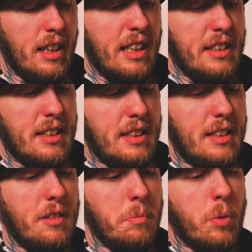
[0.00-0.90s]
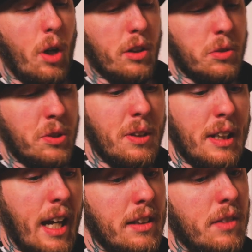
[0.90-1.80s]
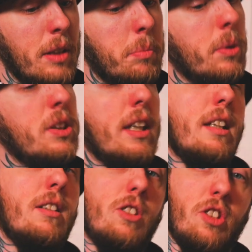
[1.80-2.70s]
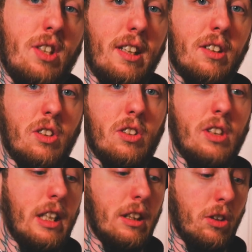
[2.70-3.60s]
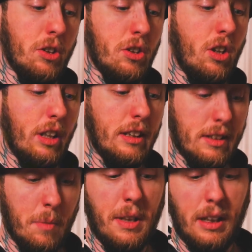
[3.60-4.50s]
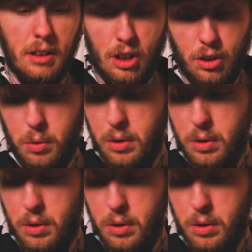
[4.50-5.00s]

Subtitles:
it's brought you to the end of a particular cycle, and you're starting something new.